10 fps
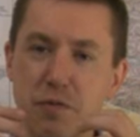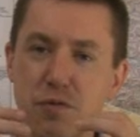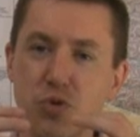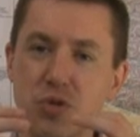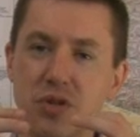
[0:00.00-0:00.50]

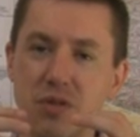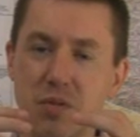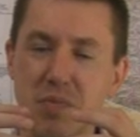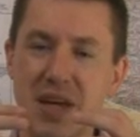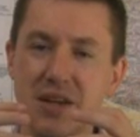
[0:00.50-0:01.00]
fruit,
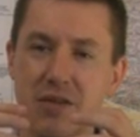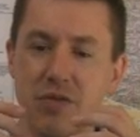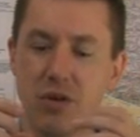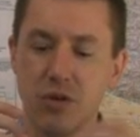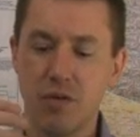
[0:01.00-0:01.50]
the meat
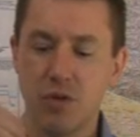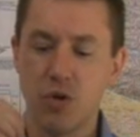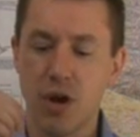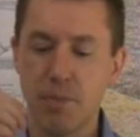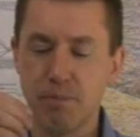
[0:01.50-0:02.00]
of the
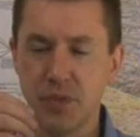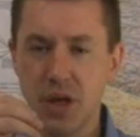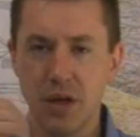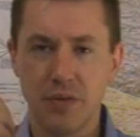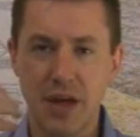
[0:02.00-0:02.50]
grape.
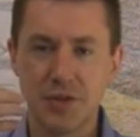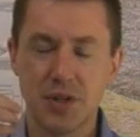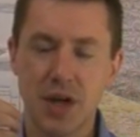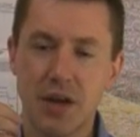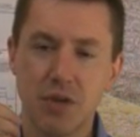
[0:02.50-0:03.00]
That's
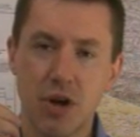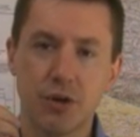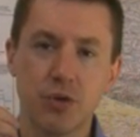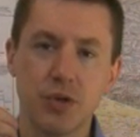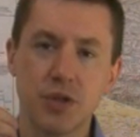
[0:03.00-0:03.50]
the kind of
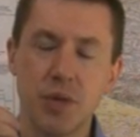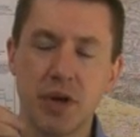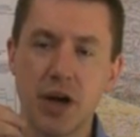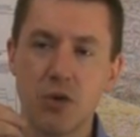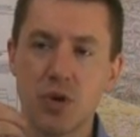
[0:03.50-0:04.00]
character that's
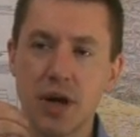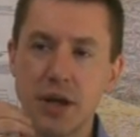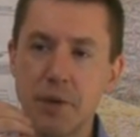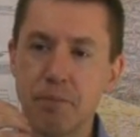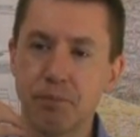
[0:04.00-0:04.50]
coming out right
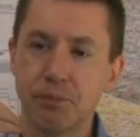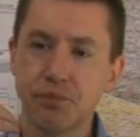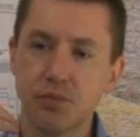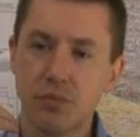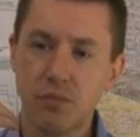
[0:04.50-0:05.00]
now.
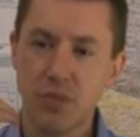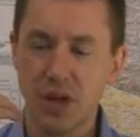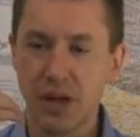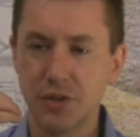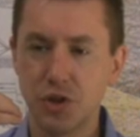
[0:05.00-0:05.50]

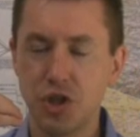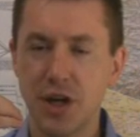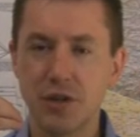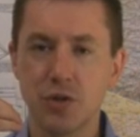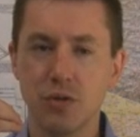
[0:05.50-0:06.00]
It's
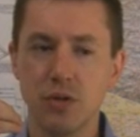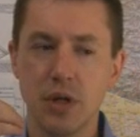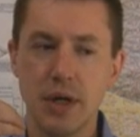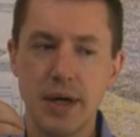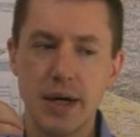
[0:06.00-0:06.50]
gentle.
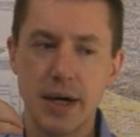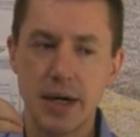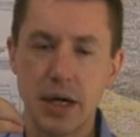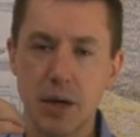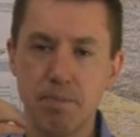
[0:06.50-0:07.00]

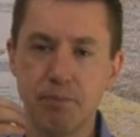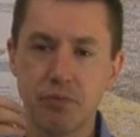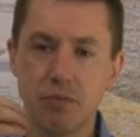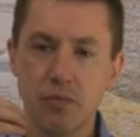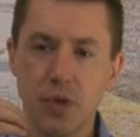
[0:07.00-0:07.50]

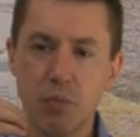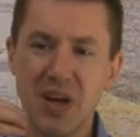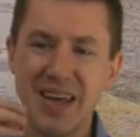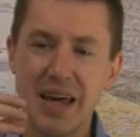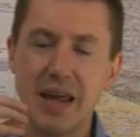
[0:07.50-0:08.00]

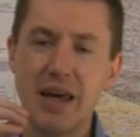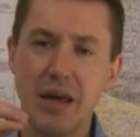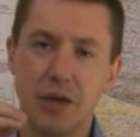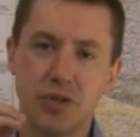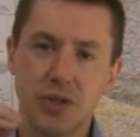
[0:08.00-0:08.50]
But yet
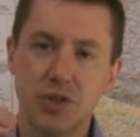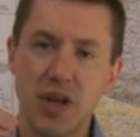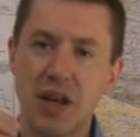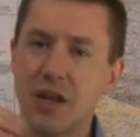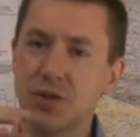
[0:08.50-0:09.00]
it's
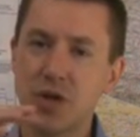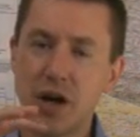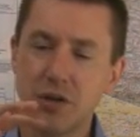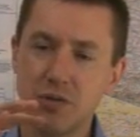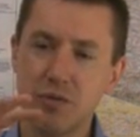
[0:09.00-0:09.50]
extended. It's
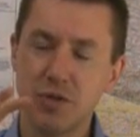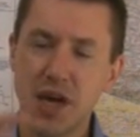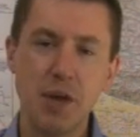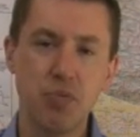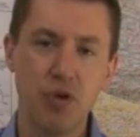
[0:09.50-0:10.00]
not
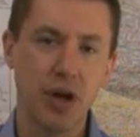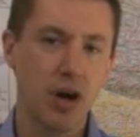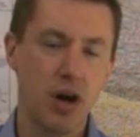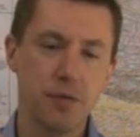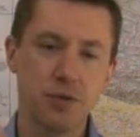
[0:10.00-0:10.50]
tapering
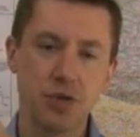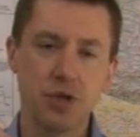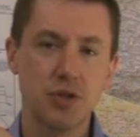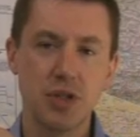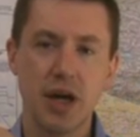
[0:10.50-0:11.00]
off
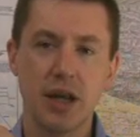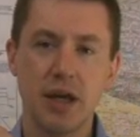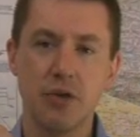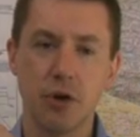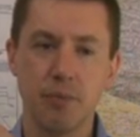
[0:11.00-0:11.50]
just yet
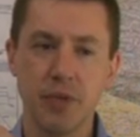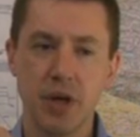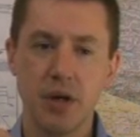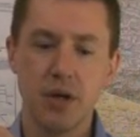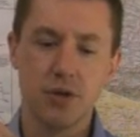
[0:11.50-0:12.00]
either.
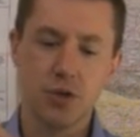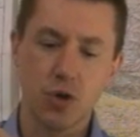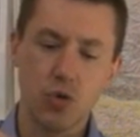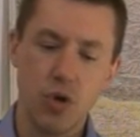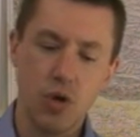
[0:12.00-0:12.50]

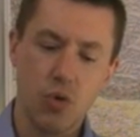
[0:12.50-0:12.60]
So